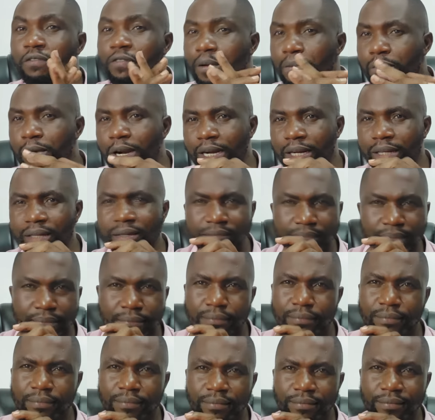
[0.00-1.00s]
February?
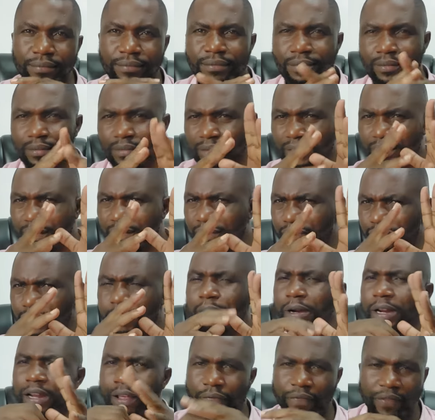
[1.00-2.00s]

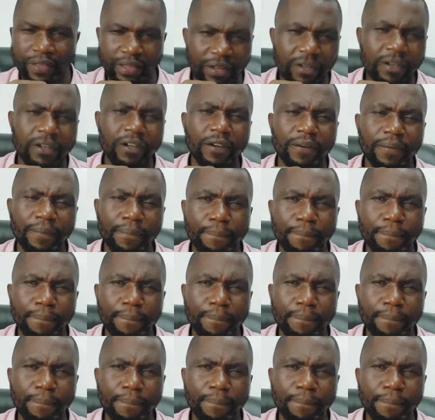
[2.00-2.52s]
February, I think.